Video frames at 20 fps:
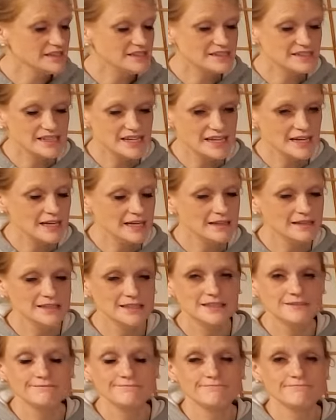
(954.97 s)
say,
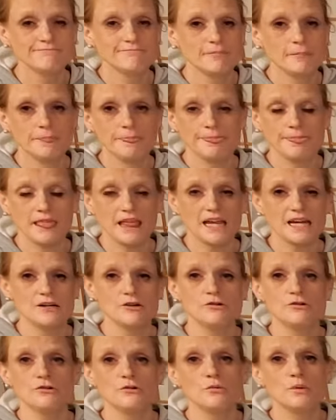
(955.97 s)
I
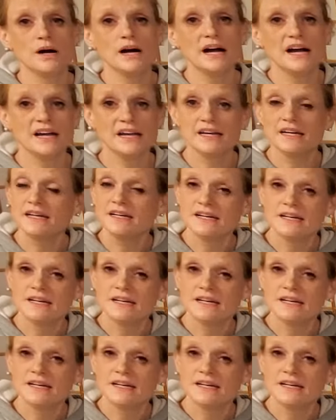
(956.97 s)
don't know why.